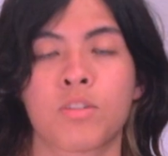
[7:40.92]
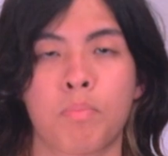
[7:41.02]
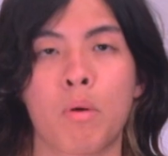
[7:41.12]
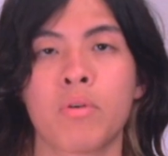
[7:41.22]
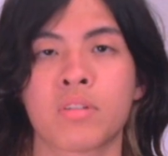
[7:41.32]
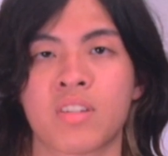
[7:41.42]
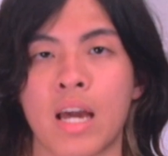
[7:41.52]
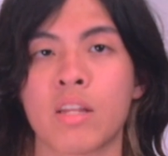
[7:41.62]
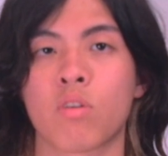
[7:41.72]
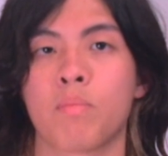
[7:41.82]
Sperm whale
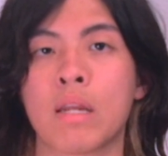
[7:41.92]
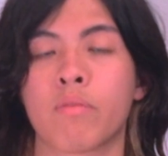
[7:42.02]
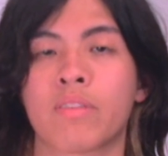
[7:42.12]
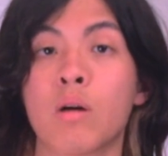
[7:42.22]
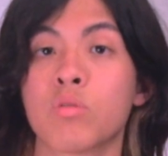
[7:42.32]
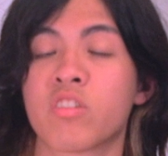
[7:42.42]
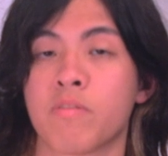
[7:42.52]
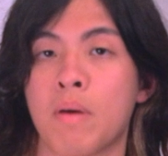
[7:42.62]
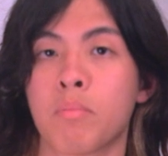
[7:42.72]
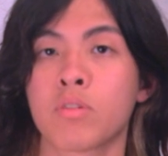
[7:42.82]
societies are made of thousands
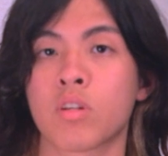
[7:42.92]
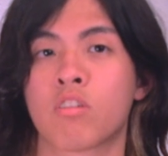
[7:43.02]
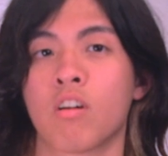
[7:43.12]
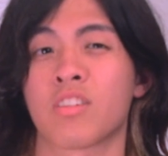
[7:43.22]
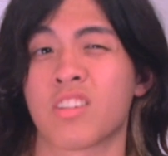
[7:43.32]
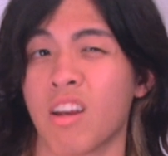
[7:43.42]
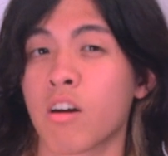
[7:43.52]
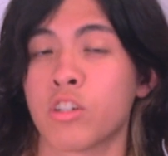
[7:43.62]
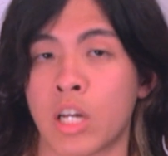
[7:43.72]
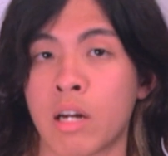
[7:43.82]
of members across
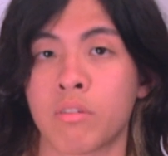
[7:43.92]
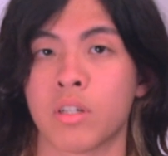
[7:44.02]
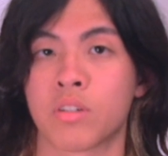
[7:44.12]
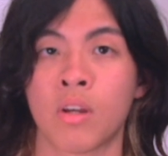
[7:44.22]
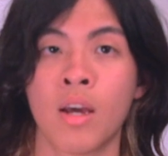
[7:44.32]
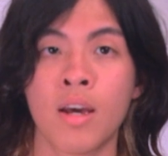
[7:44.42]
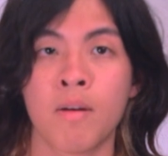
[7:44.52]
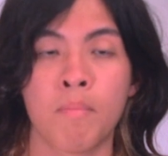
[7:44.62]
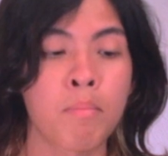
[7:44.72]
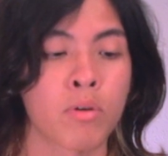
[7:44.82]
large areas
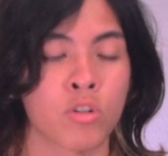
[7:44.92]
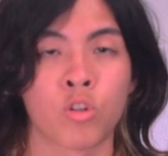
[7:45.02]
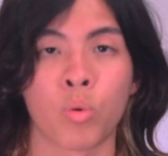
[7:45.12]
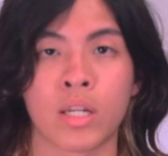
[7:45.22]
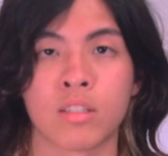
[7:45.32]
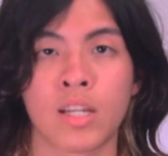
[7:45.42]
members who can